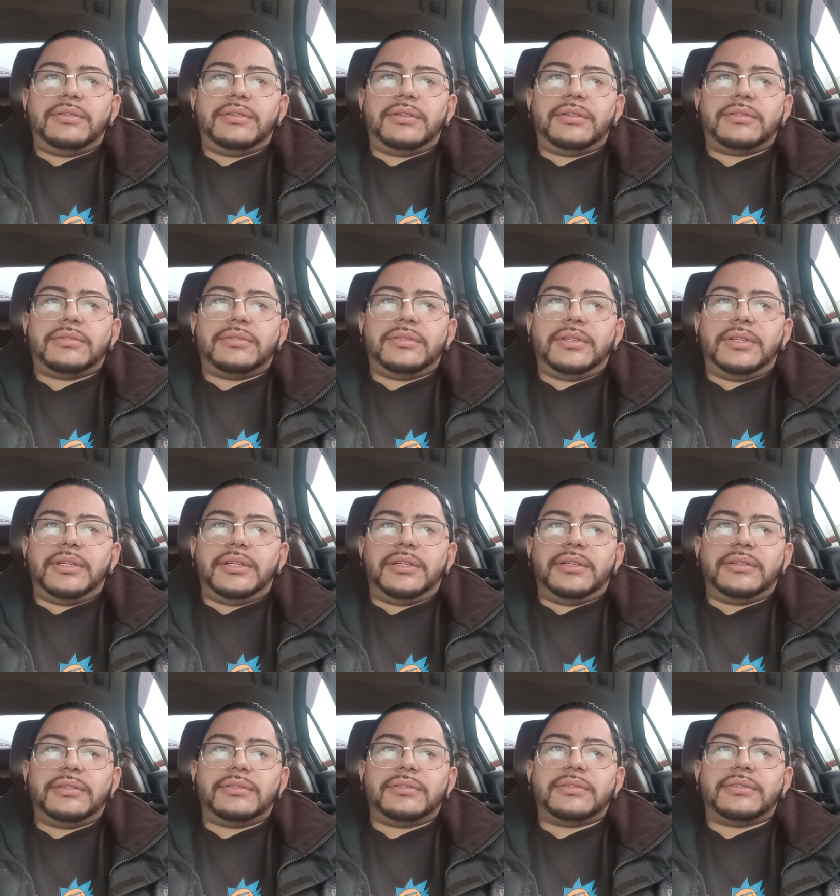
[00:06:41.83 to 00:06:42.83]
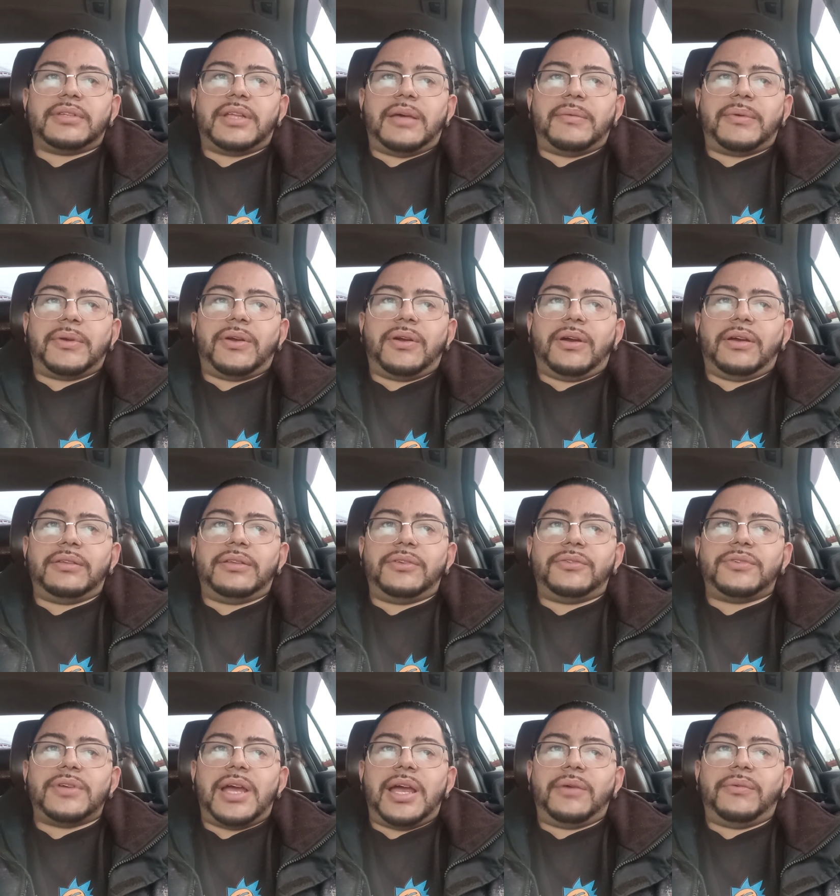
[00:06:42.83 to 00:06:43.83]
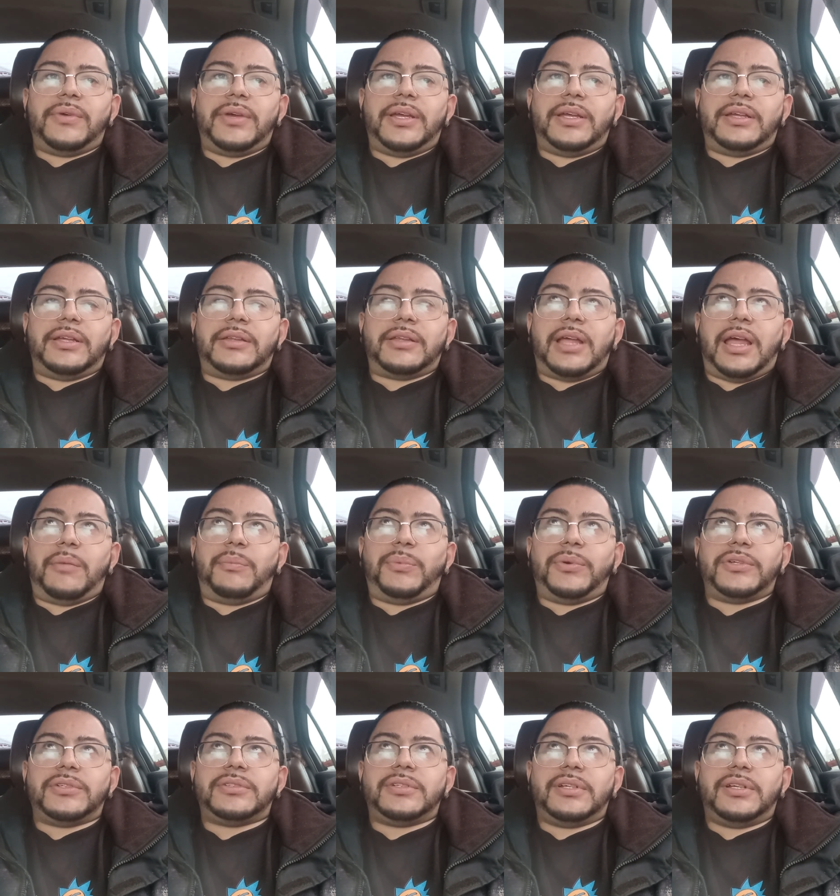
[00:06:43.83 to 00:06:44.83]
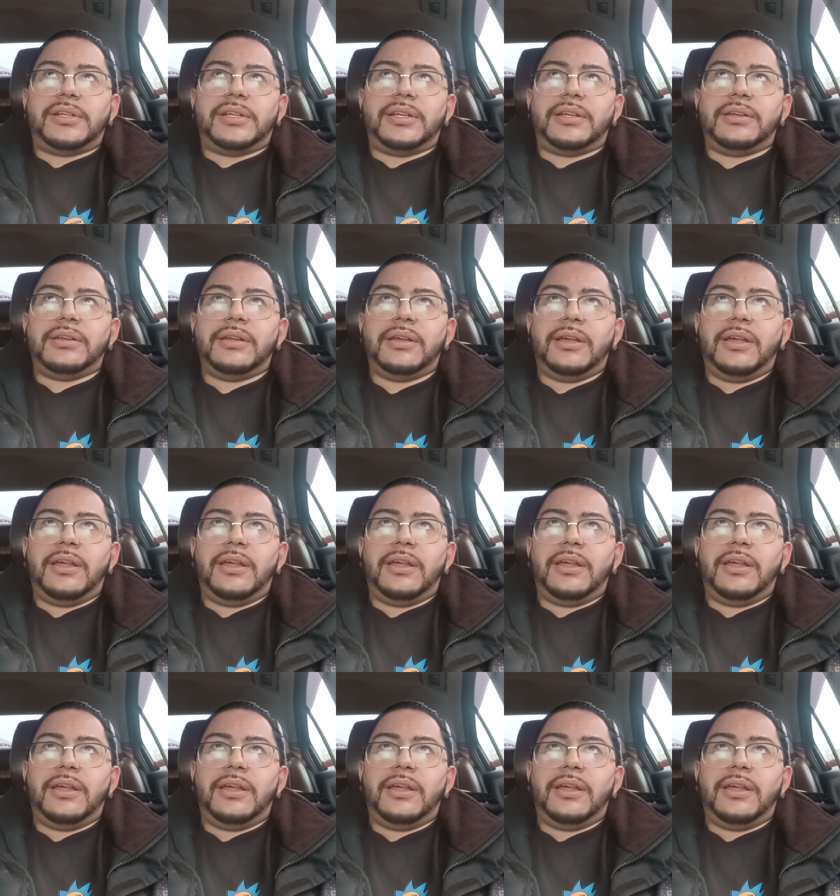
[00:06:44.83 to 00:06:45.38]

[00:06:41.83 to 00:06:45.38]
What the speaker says: let's see, I have a car in the driveway. I pushed it in.